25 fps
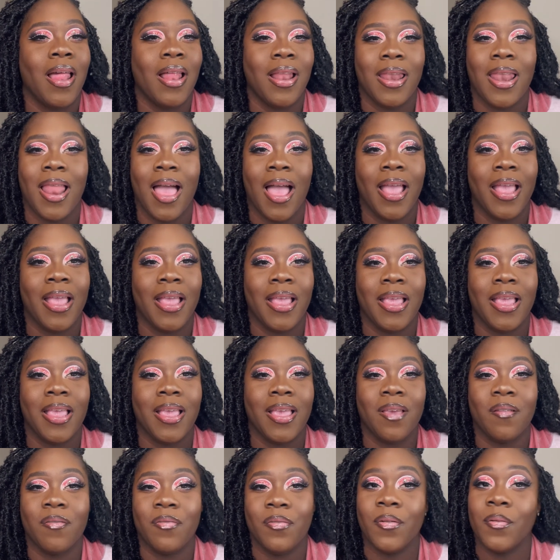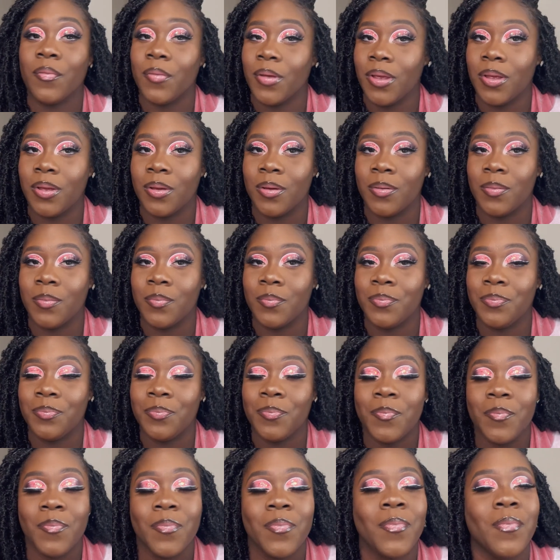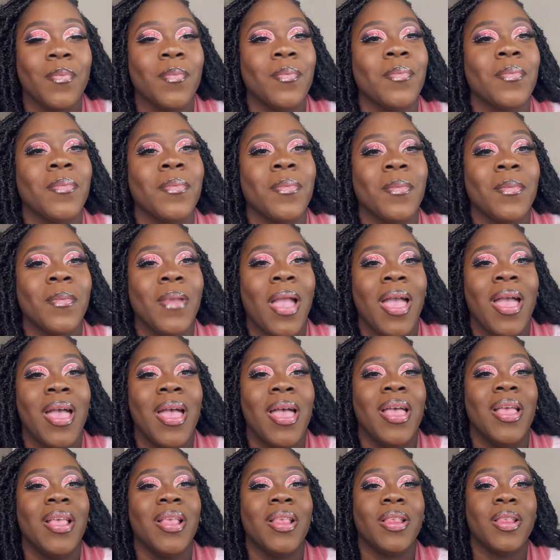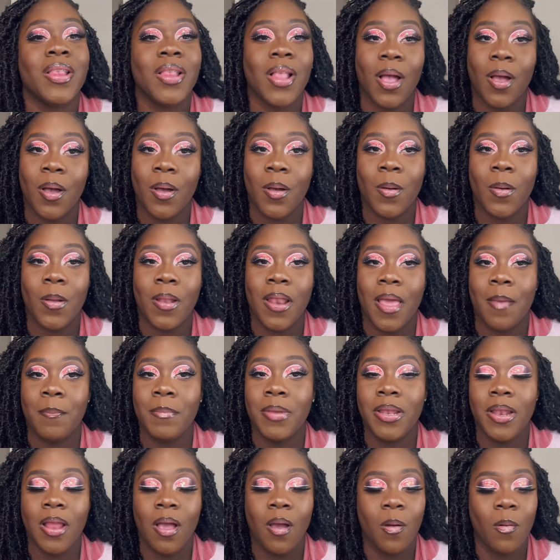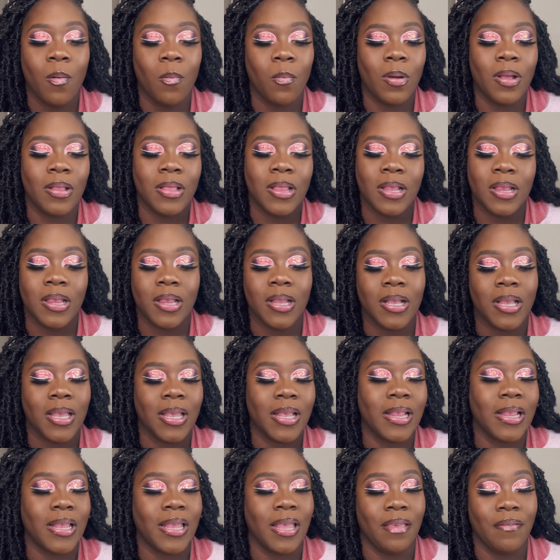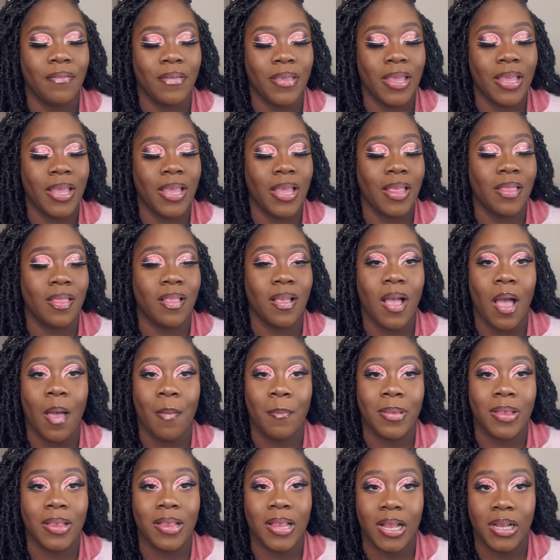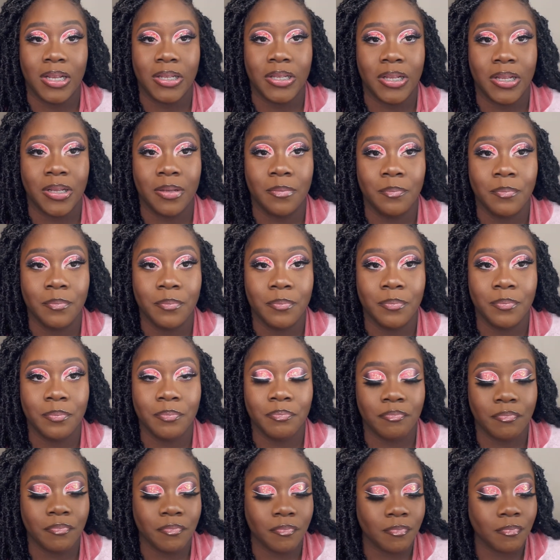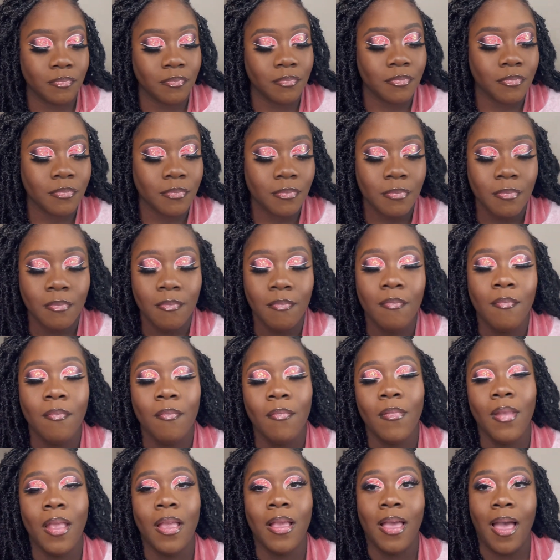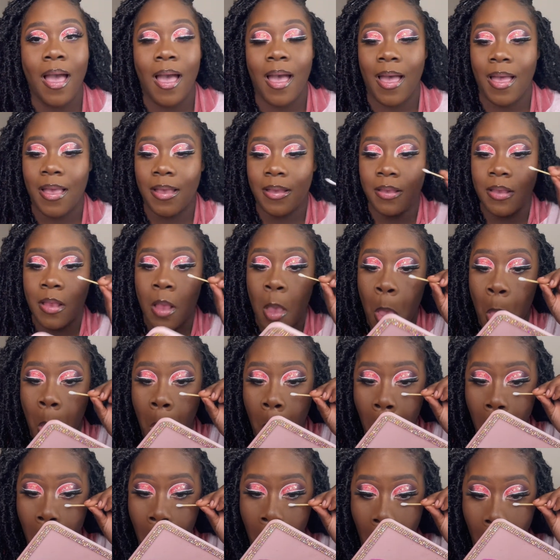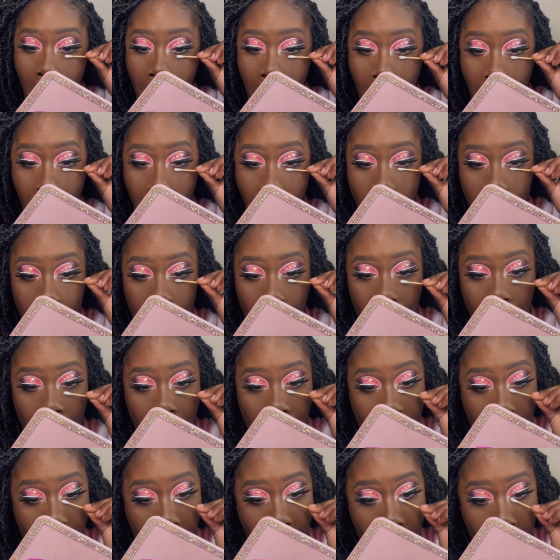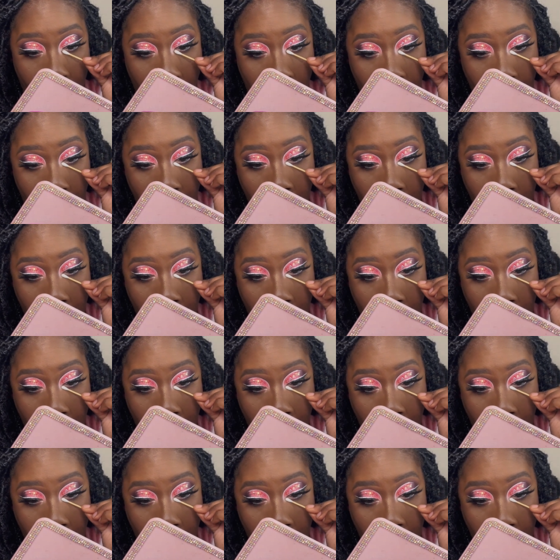Like, for real. So let me know what this look is giving in the comment section. Guys, oh my God.